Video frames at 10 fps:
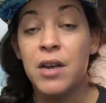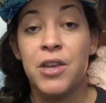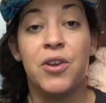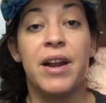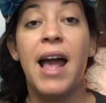
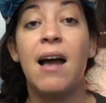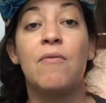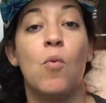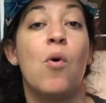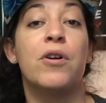You can
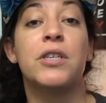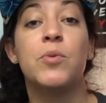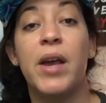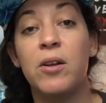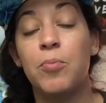have one or
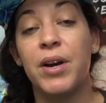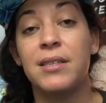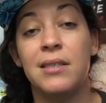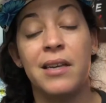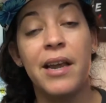two ankle
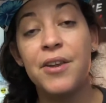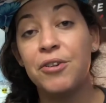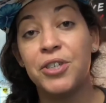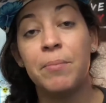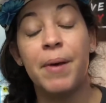braces in your gym